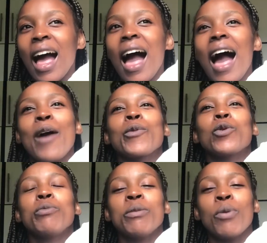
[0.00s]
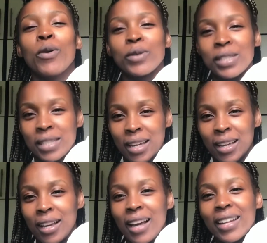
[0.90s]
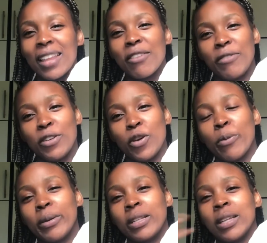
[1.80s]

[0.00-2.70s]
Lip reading: I will be posting another video, but